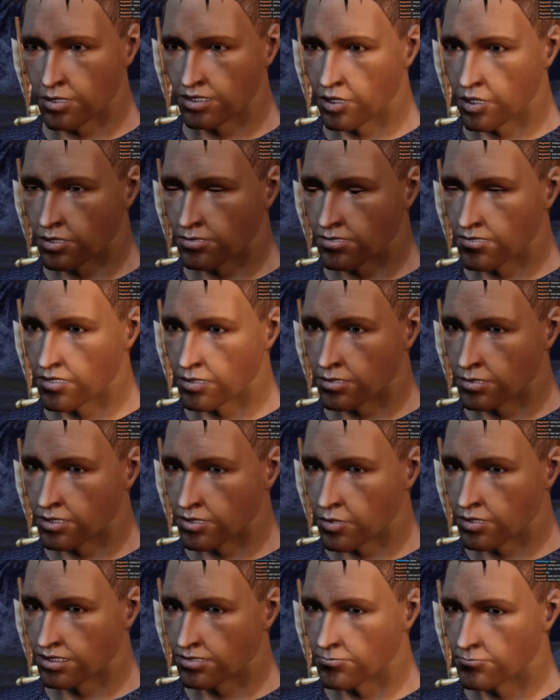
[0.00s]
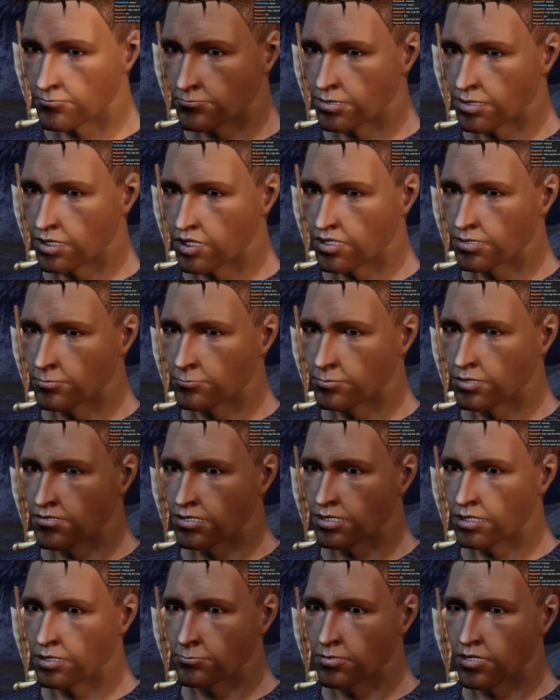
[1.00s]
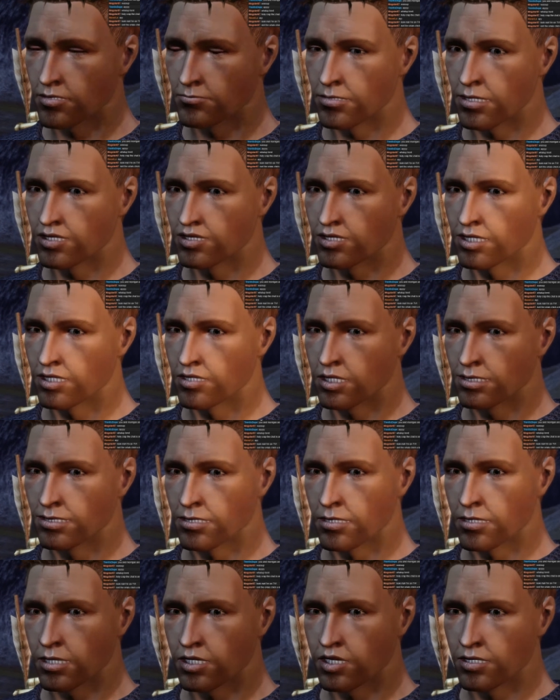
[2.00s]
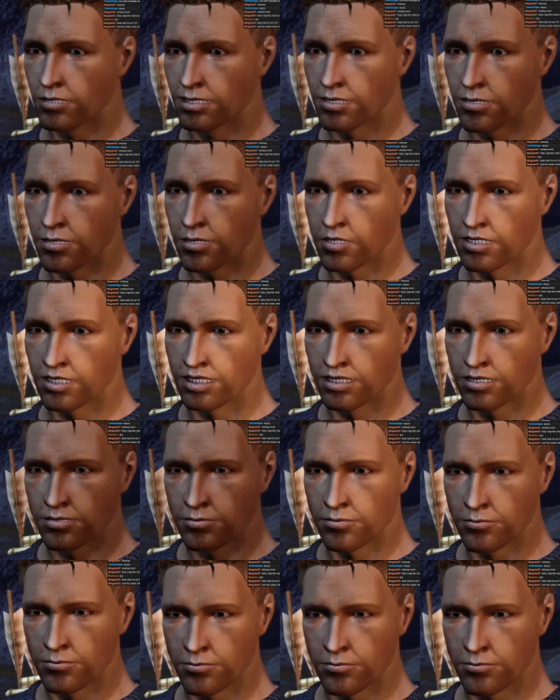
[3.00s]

We are given lyrium to help develop our magical talents, you see.